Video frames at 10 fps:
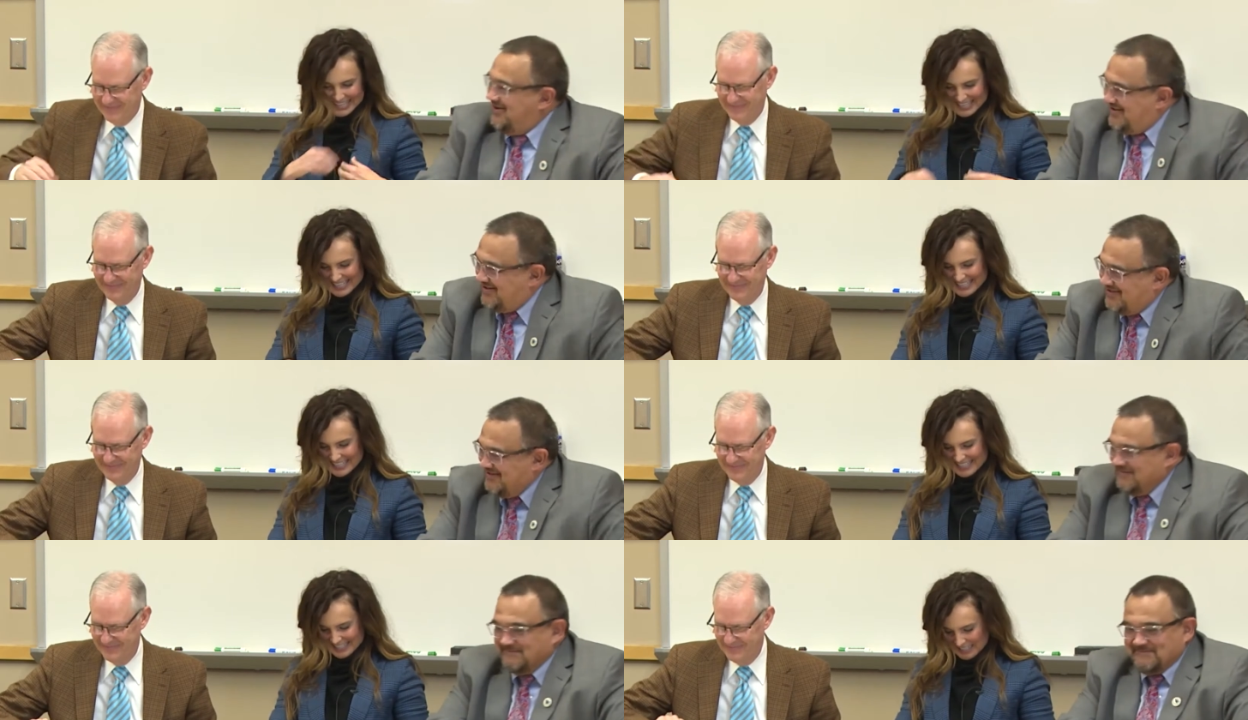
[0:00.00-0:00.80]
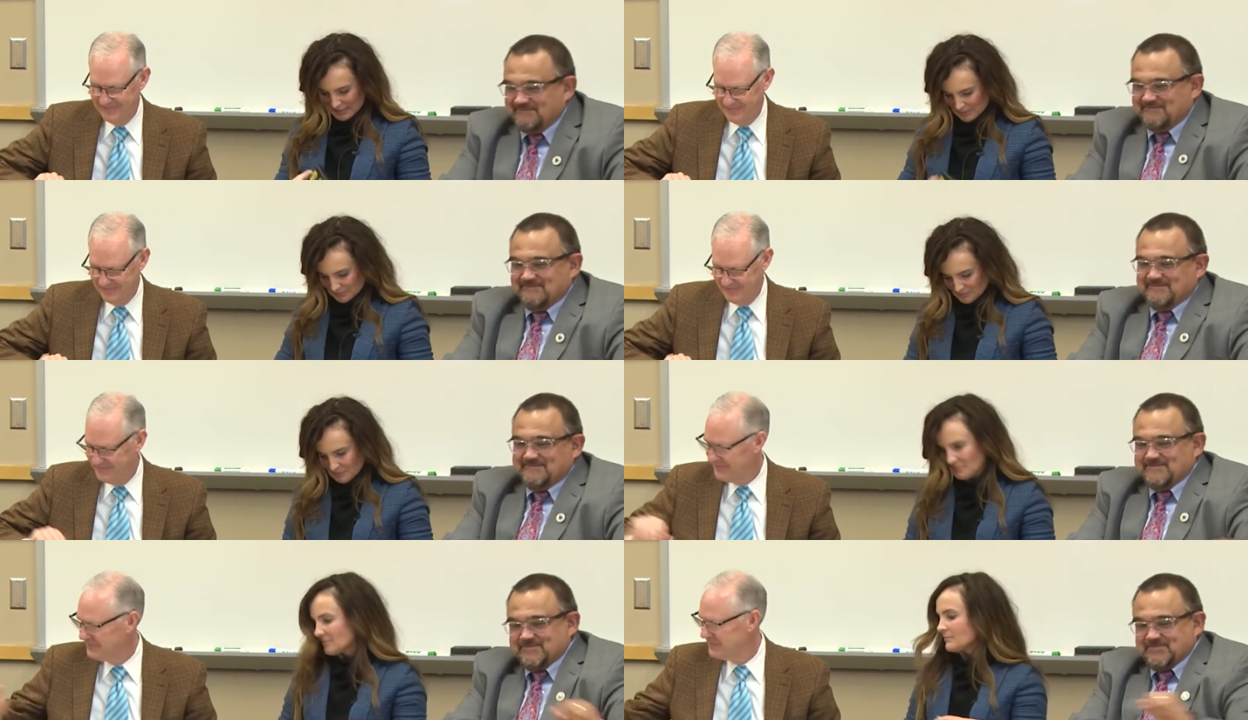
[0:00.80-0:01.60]

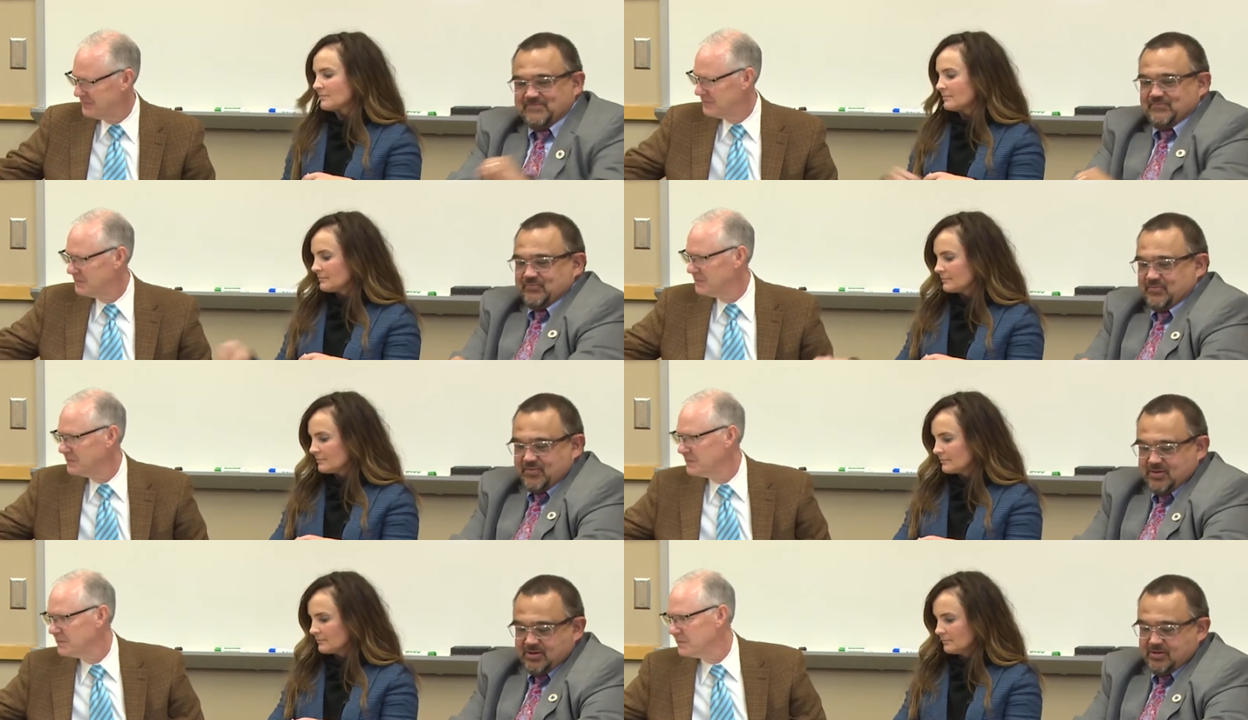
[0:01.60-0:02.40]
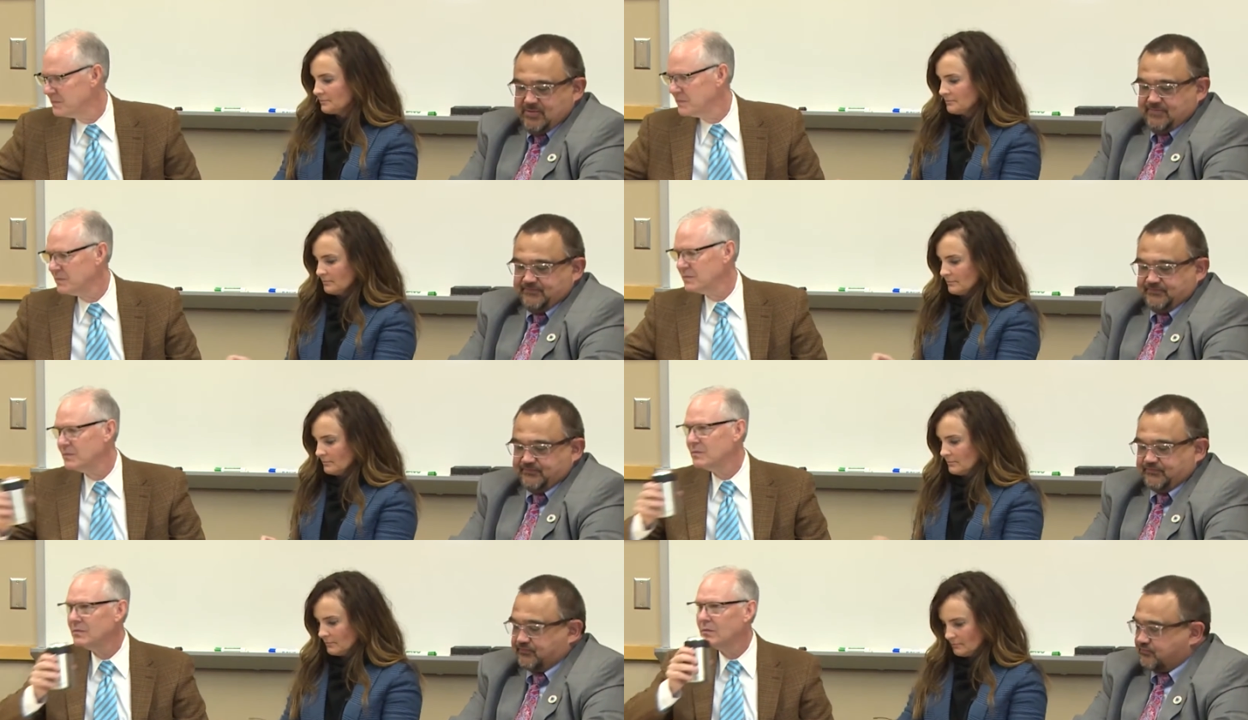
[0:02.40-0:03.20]

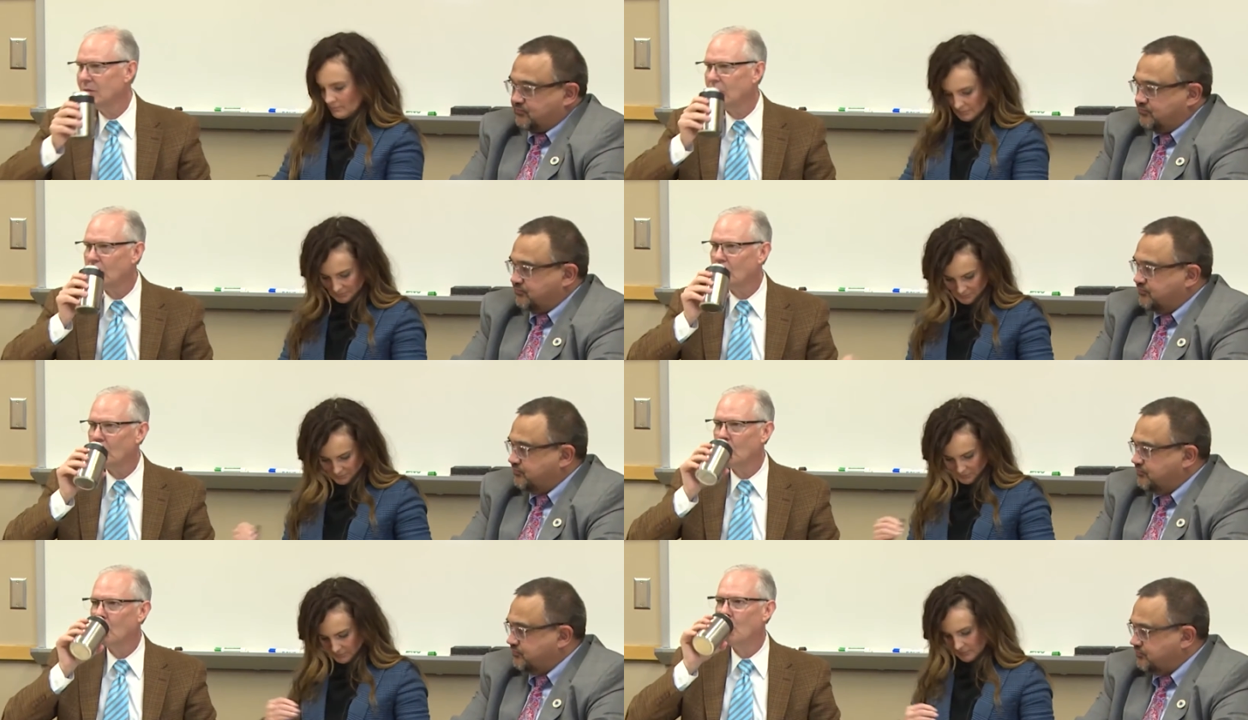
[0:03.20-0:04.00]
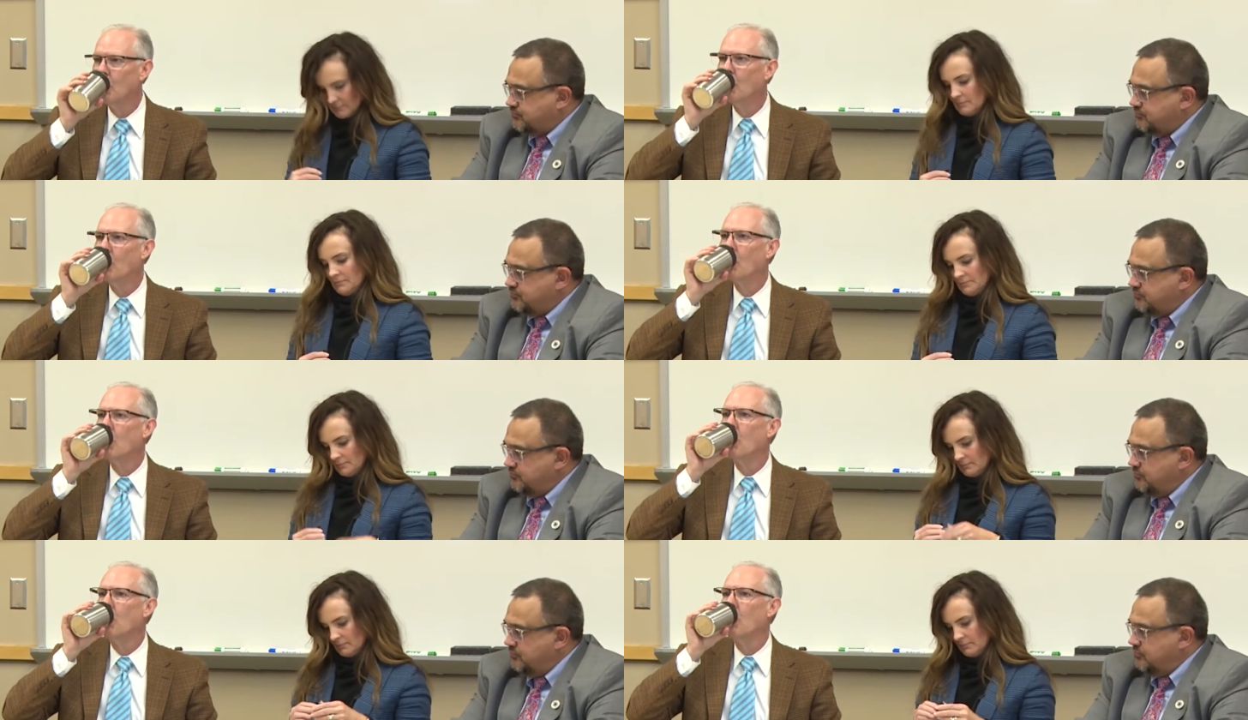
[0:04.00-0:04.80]

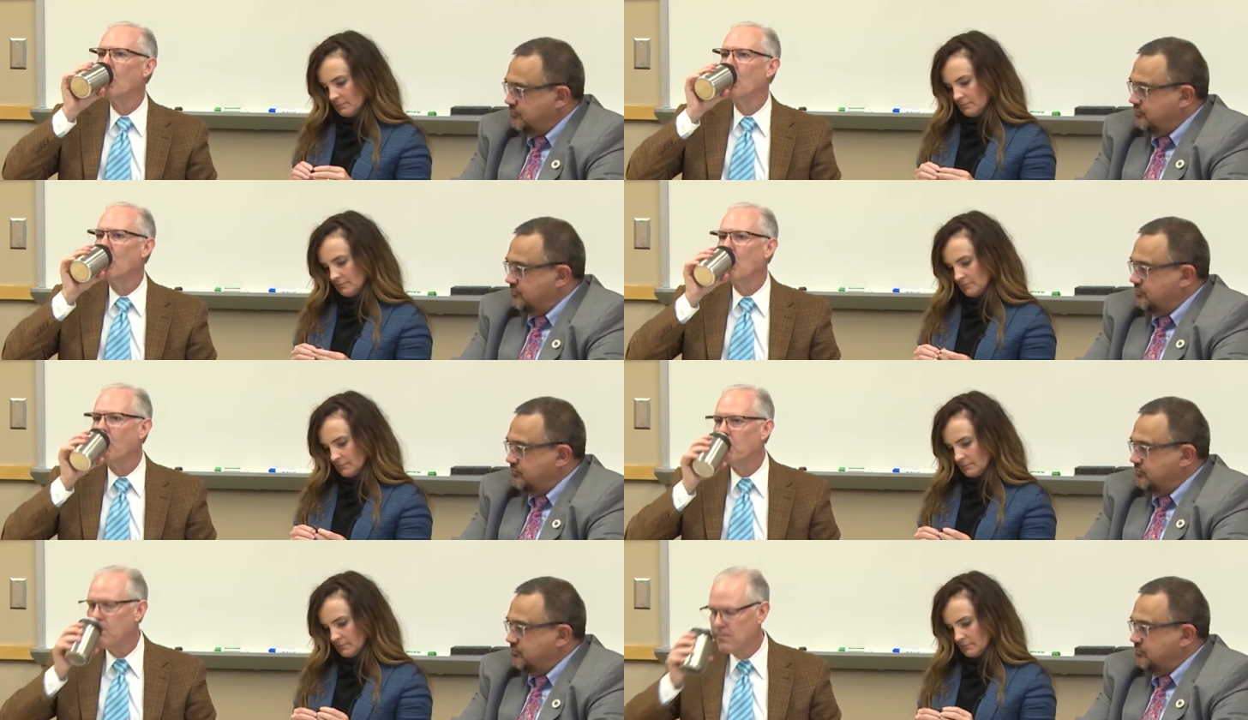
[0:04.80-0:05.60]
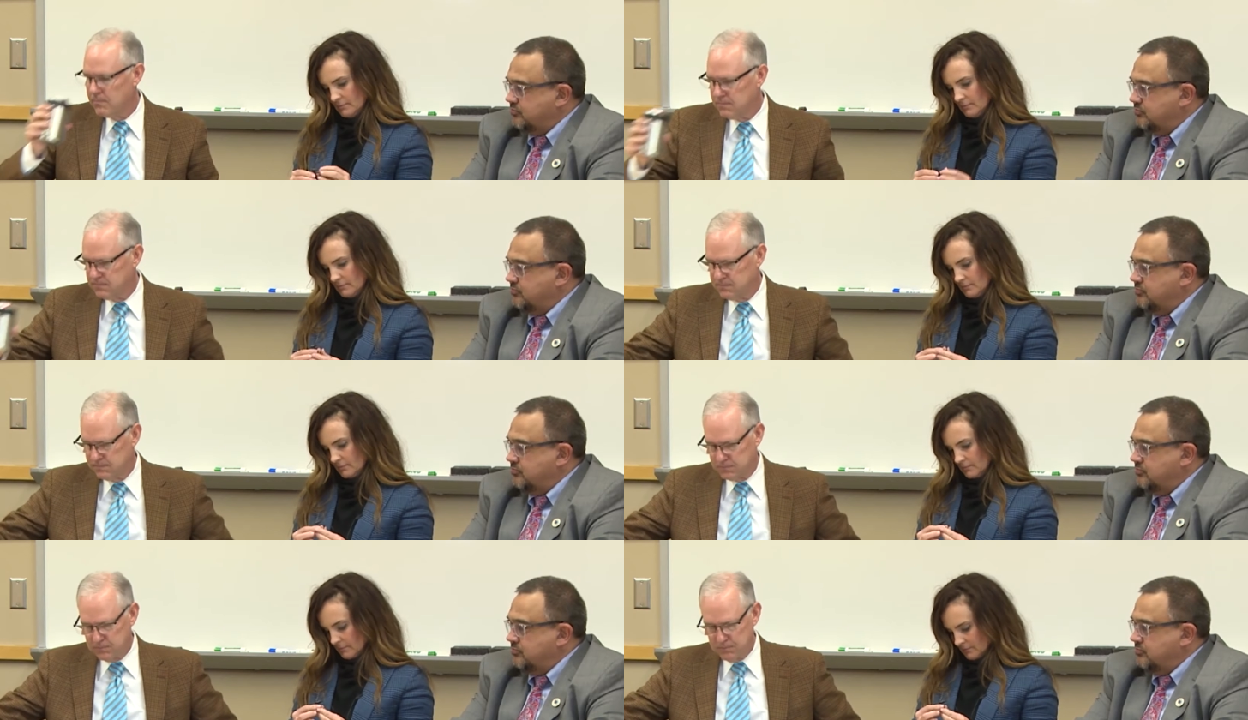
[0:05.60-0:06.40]

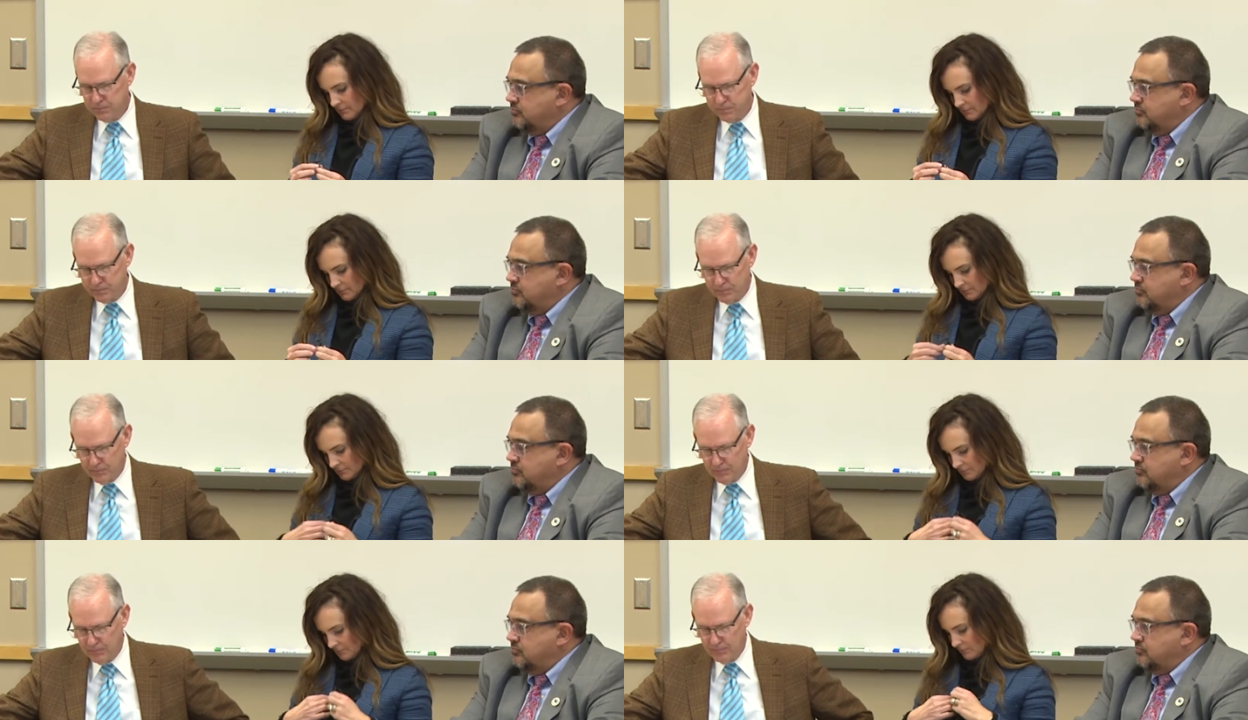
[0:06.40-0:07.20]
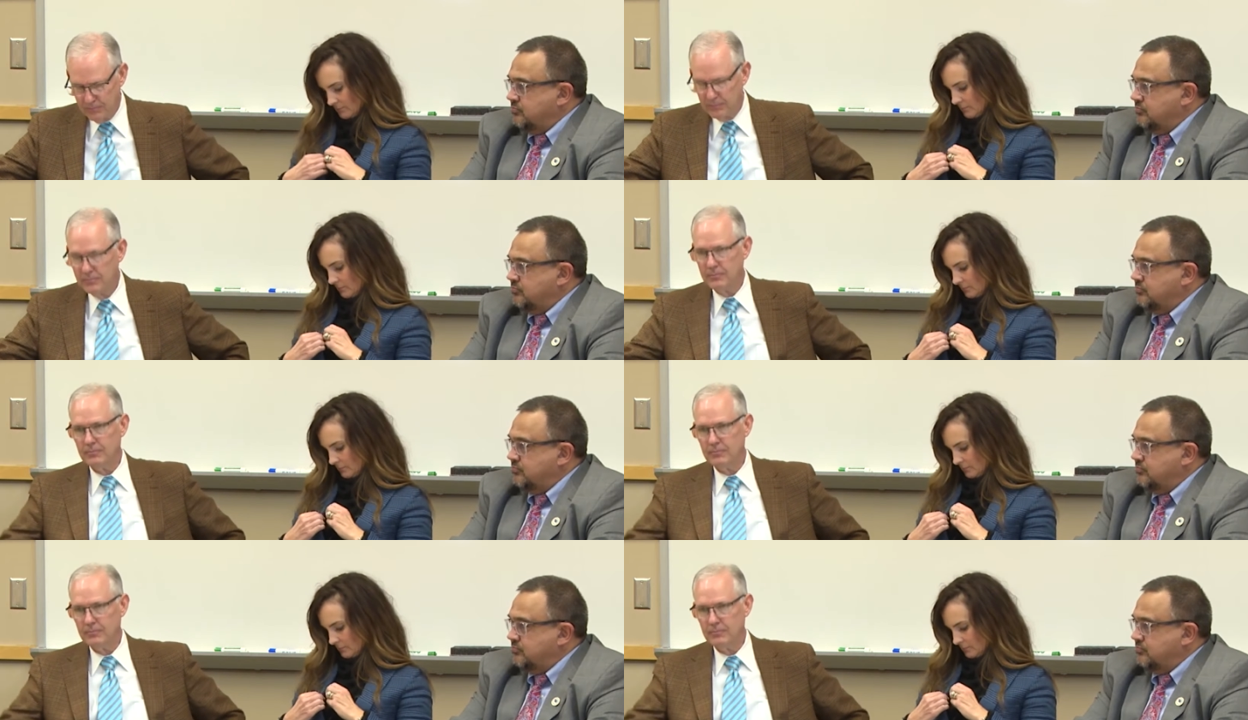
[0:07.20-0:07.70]
(silence)